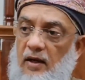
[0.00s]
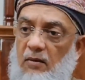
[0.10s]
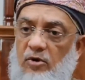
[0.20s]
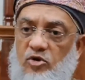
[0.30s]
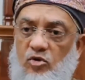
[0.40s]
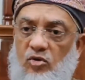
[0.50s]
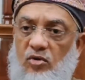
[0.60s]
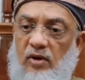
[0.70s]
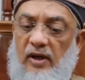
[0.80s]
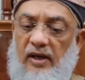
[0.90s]
Number
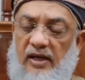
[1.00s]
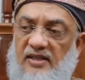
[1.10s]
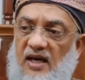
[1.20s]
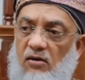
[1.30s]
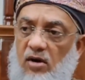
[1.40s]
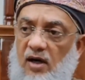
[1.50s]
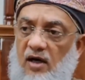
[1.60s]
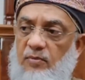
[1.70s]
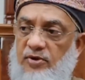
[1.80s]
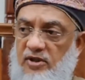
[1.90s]
two is our
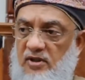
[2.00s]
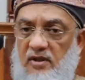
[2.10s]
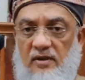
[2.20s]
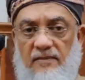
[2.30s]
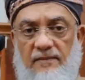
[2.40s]
current position.